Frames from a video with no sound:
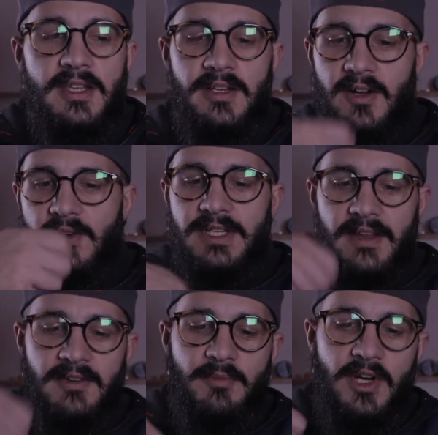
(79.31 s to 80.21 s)
you're always
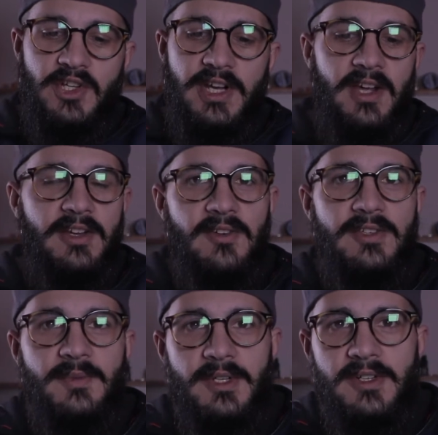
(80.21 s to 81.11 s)
having to brush it out, you're
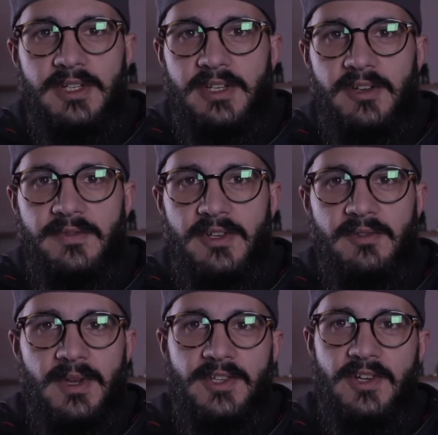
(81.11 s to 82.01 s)
always wondering, you know, if you're in a
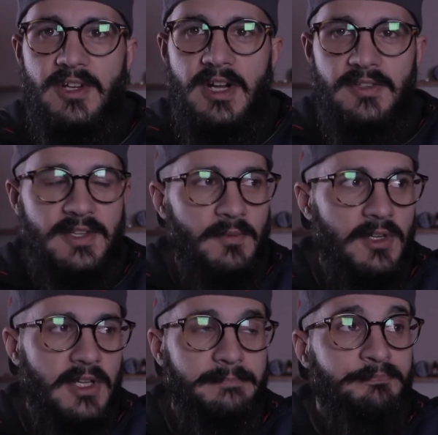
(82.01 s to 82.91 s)
restaurant or out
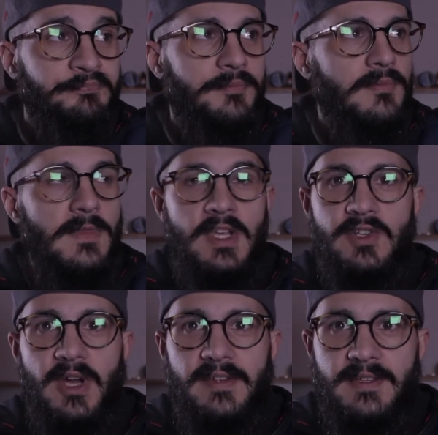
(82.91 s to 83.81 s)
somewhere, like,
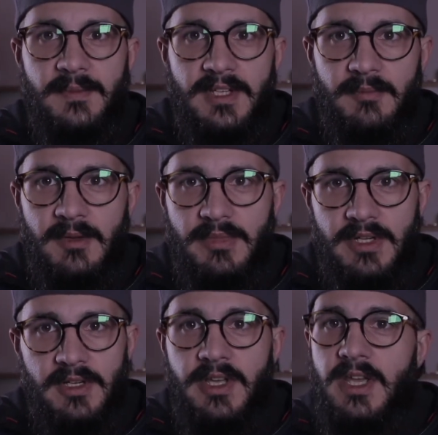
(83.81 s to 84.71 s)
do I have something in my
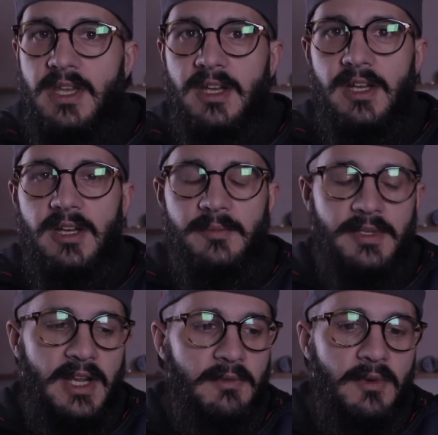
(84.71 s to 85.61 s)
beard? Um,
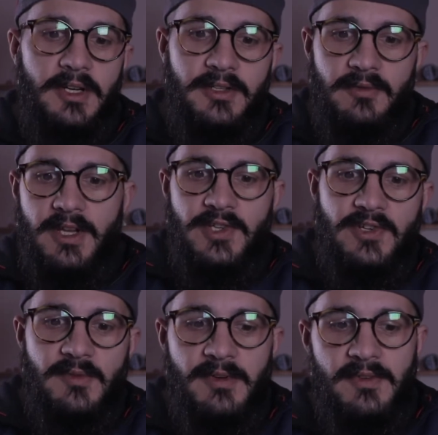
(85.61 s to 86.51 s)
kind of run to the
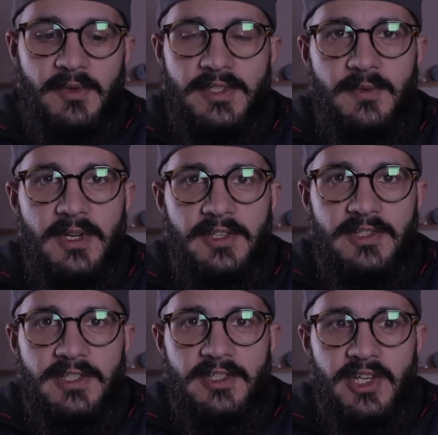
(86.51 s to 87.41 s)
restroom every once in a while
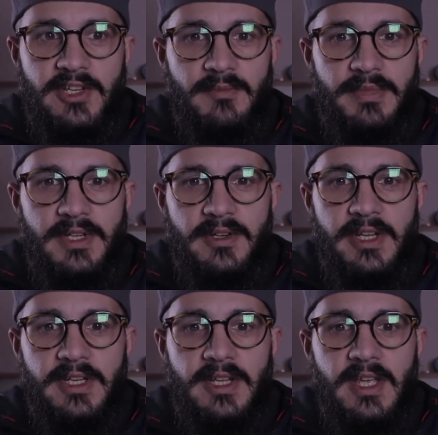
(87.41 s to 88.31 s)
just to check your beard,
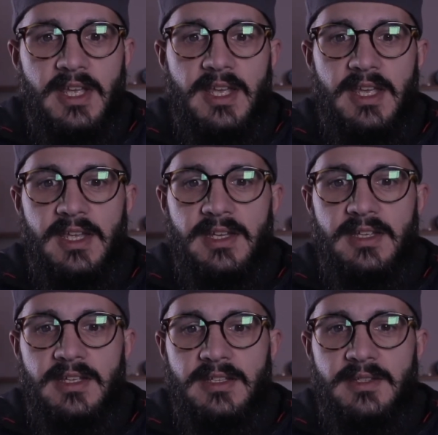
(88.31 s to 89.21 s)
and, and,
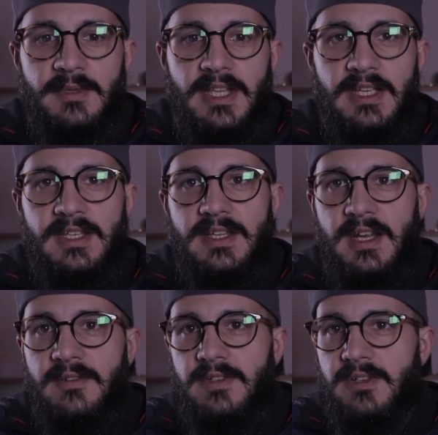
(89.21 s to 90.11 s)
uh, to me, that gets
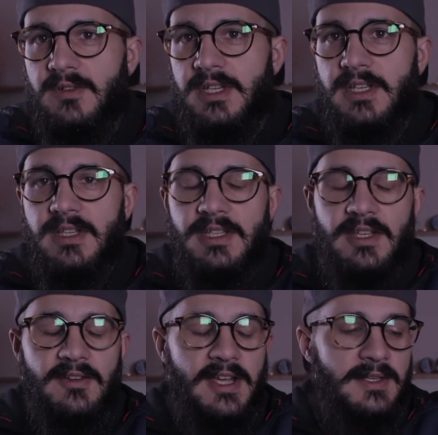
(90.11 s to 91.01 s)
kind of annoying. The
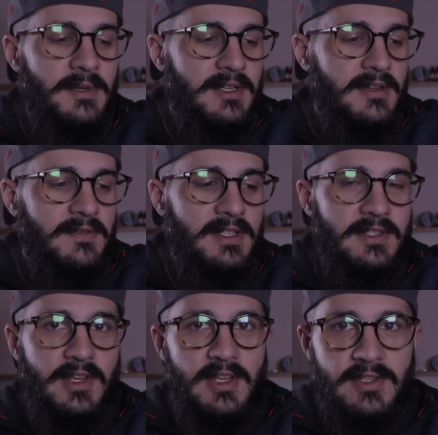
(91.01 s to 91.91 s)
other aspect of it
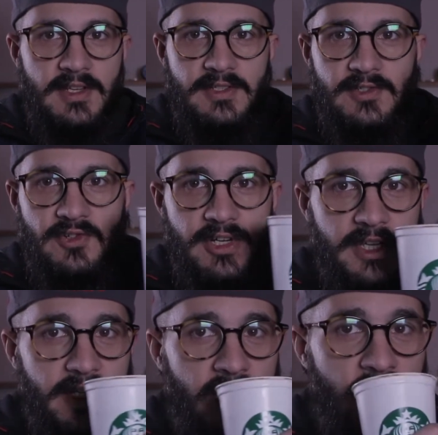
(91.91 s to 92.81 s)
is, is, is
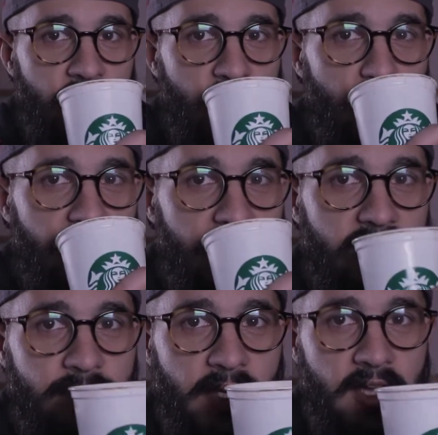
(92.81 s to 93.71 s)
drinking, you know, like,
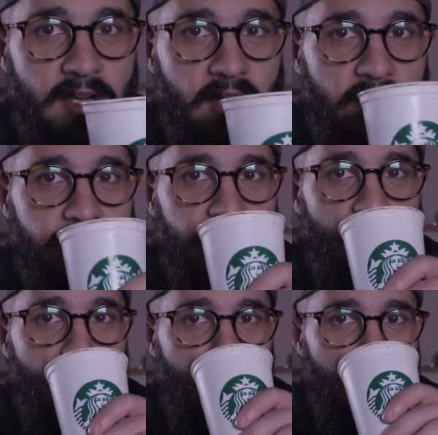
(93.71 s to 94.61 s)
here's my hot coffee,